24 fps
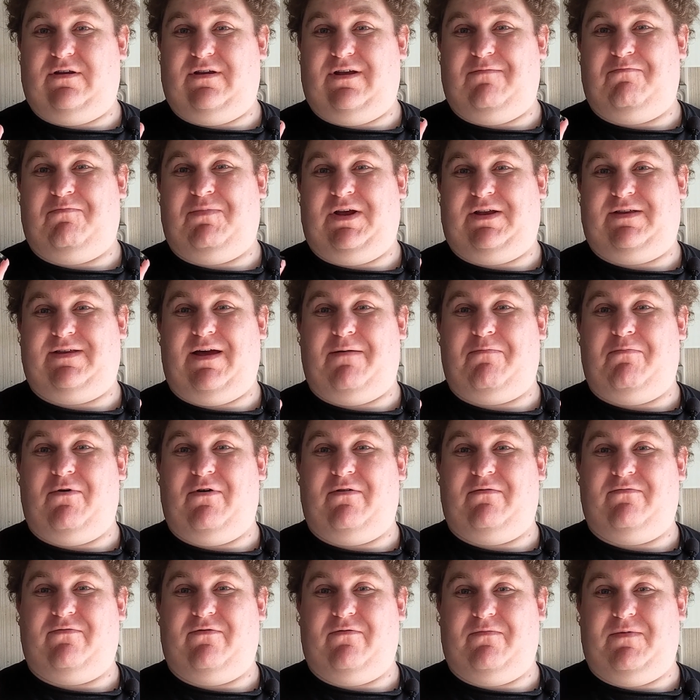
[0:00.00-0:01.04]
and picked up
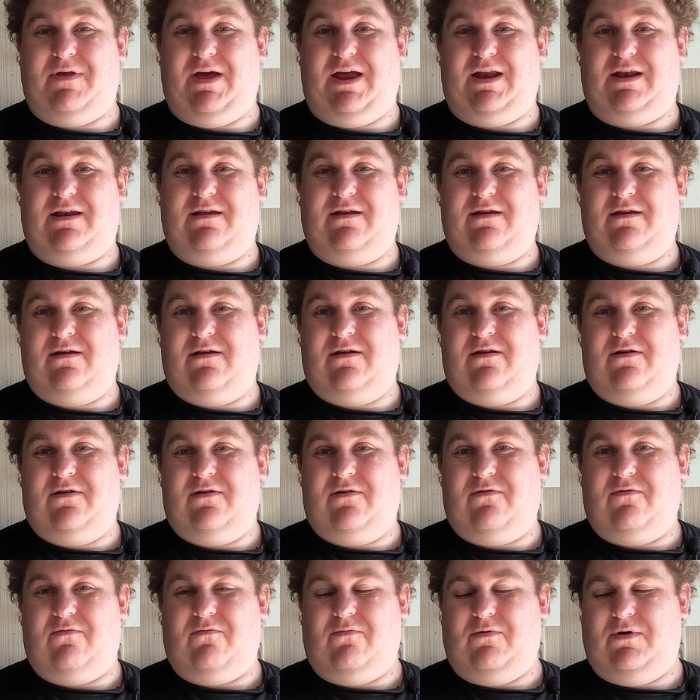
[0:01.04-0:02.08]
on from that
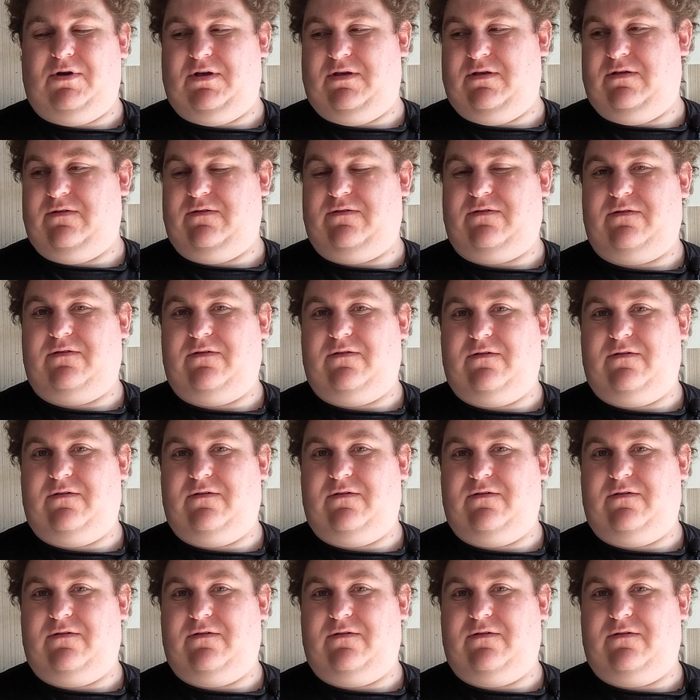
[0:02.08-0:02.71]
was